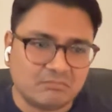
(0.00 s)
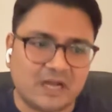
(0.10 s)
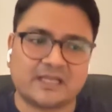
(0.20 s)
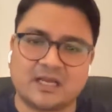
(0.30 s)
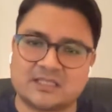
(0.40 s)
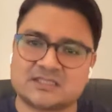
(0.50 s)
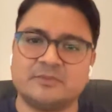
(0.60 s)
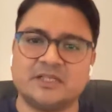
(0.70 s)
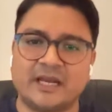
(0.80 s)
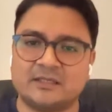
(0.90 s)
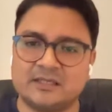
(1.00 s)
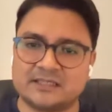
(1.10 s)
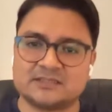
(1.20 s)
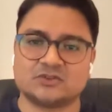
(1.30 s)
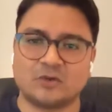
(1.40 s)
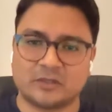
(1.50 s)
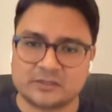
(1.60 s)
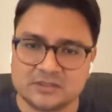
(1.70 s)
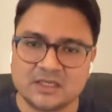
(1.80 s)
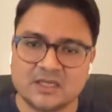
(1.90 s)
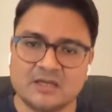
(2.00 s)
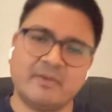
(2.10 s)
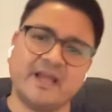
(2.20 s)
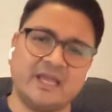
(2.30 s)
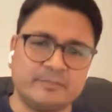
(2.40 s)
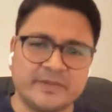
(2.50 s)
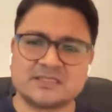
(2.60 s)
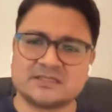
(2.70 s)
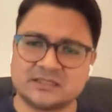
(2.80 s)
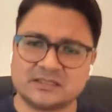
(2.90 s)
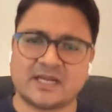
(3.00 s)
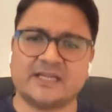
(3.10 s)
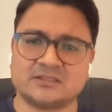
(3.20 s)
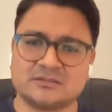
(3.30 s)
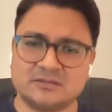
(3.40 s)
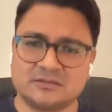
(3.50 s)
My customer delight index is sorted. My NPS is at the right